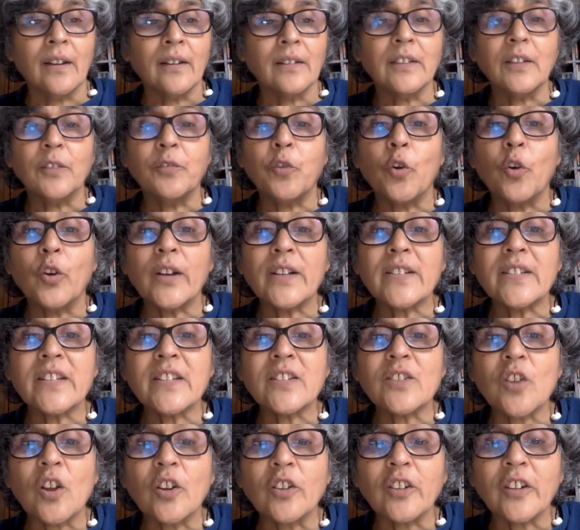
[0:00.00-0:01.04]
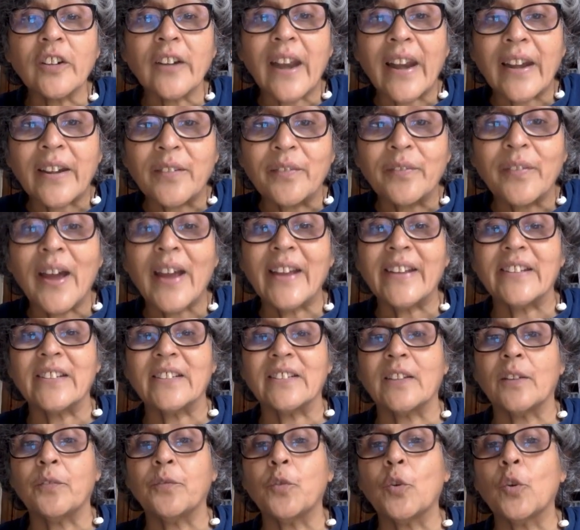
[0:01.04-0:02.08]
The focus is not on advice,
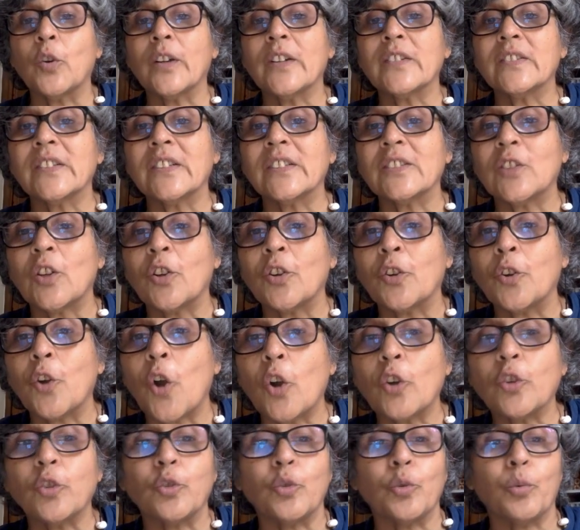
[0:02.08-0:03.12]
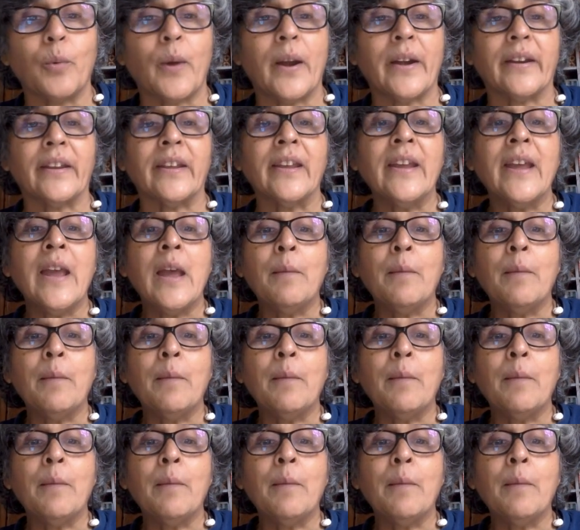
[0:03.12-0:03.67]
the focus is on not to worry.